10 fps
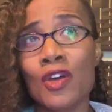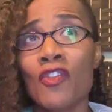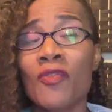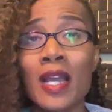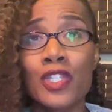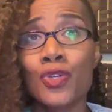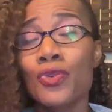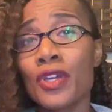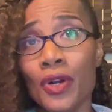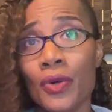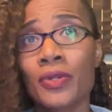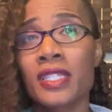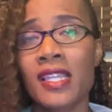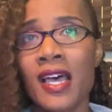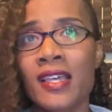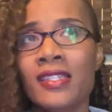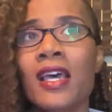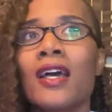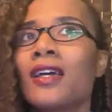So if my 2-year-old says,